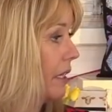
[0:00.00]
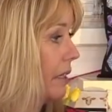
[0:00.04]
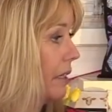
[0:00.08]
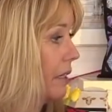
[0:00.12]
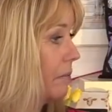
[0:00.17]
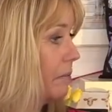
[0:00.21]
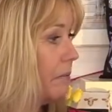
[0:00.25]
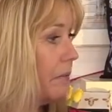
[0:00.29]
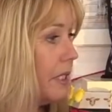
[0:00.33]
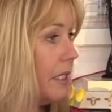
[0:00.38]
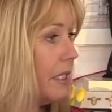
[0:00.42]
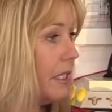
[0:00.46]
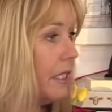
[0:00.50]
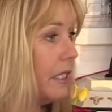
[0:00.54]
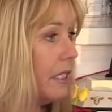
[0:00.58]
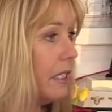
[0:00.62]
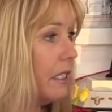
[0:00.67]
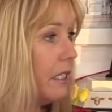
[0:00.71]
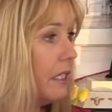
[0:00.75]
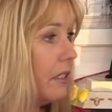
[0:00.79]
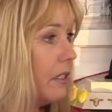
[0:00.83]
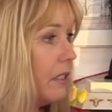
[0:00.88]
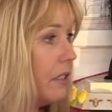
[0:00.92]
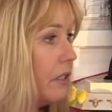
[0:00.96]
let
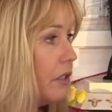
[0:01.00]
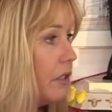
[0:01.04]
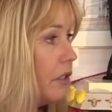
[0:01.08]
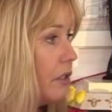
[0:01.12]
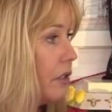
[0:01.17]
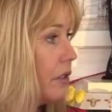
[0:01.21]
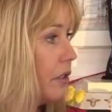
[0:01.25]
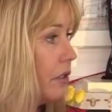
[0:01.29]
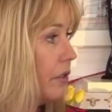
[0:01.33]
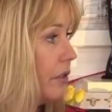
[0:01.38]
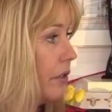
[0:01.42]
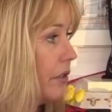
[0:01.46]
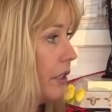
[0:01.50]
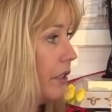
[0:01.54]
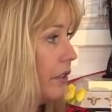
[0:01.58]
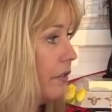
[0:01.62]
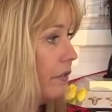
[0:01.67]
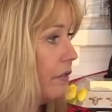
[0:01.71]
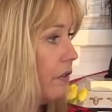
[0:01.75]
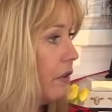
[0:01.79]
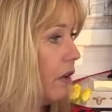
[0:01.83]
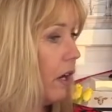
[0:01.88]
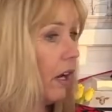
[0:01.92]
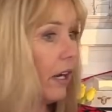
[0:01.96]
me do
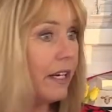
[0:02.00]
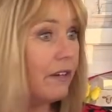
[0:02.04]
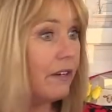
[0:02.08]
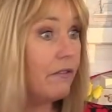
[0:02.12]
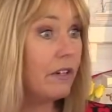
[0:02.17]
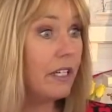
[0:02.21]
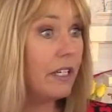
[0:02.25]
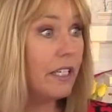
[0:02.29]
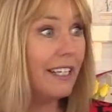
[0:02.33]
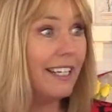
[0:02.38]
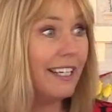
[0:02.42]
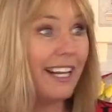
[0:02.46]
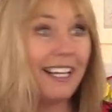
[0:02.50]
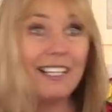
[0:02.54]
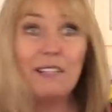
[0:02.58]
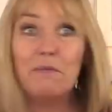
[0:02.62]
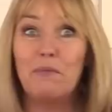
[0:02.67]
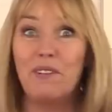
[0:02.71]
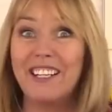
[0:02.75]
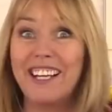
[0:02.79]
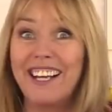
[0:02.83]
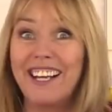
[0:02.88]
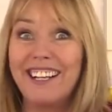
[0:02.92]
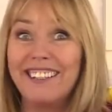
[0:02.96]
this for Irene and
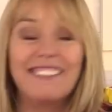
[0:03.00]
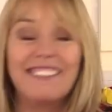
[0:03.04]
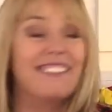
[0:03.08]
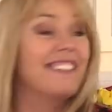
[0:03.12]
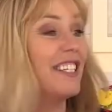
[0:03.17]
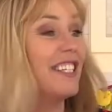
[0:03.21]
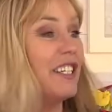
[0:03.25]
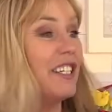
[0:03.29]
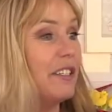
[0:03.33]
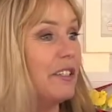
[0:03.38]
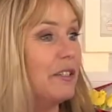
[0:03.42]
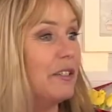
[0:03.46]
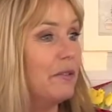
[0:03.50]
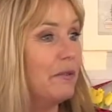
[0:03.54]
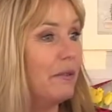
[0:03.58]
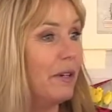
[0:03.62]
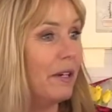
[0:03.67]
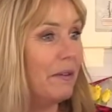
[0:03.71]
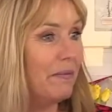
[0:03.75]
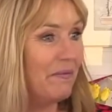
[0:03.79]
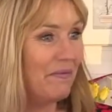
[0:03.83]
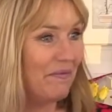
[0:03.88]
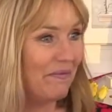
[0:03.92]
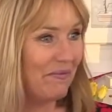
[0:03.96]
anybody else
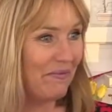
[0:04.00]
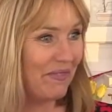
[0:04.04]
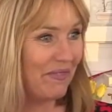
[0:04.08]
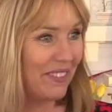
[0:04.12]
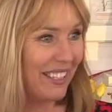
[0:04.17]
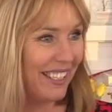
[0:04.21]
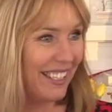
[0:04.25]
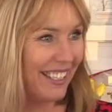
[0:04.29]
who